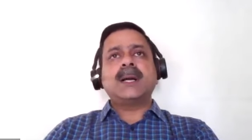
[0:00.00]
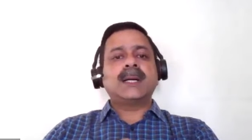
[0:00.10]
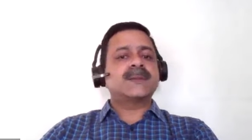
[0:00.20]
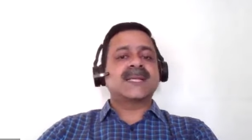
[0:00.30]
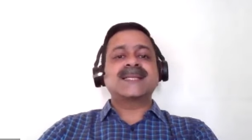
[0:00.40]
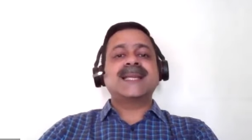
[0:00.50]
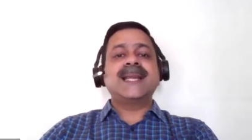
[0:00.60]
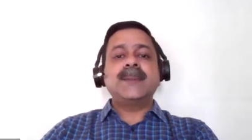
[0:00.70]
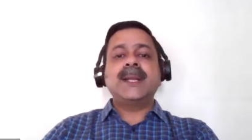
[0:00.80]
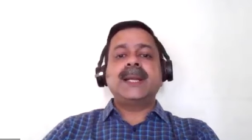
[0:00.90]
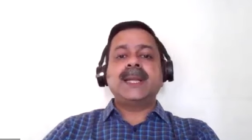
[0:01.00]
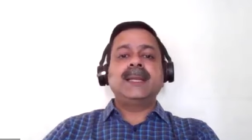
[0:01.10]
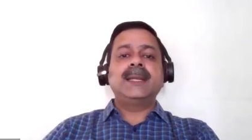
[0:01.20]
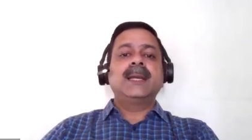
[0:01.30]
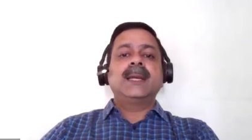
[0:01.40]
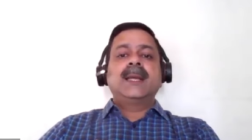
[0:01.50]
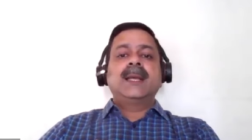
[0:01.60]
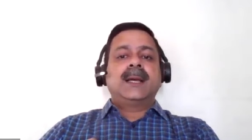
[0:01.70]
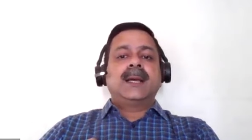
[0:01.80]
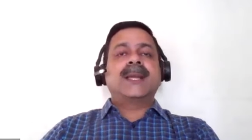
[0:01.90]
uh, sustainability
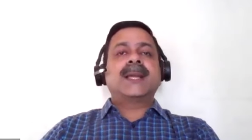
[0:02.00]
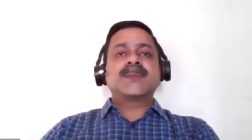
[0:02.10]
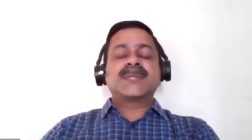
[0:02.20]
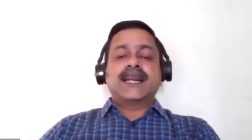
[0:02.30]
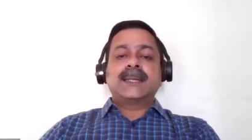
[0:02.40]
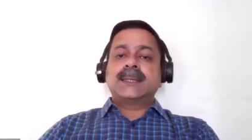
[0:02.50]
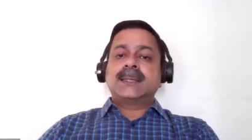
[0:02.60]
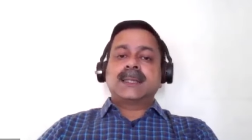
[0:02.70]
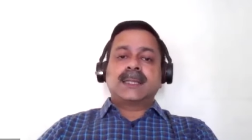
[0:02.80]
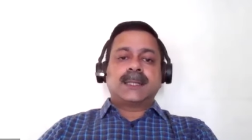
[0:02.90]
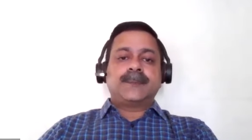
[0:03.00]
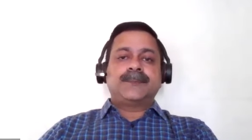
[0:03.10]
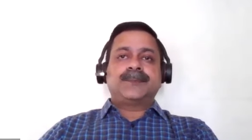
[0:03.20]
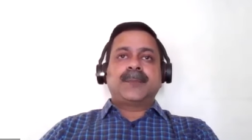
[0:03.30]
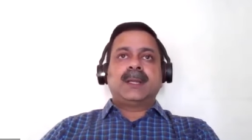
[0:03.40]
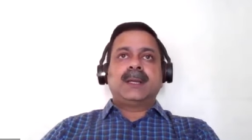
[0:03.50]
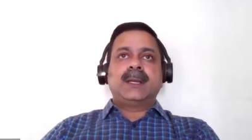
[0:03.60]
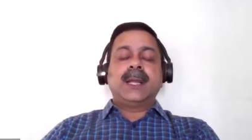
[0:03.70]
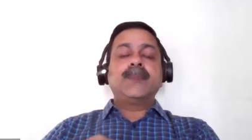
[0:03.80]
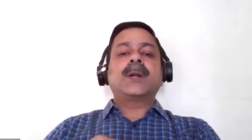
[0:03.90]
uh, becomes another
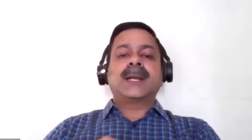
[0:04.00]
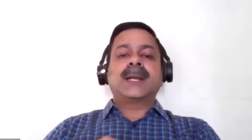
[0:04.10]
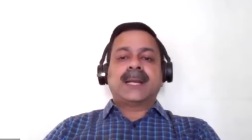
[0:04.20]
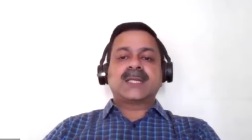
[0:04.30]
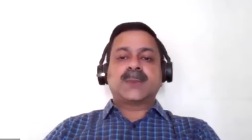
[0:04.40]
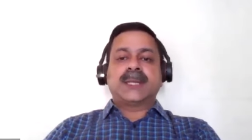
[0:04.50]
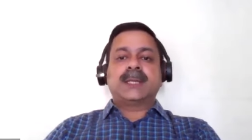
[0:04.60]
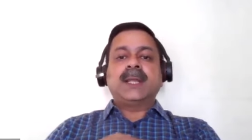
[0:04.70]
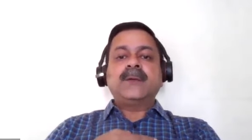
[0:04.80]
uh, important aspect.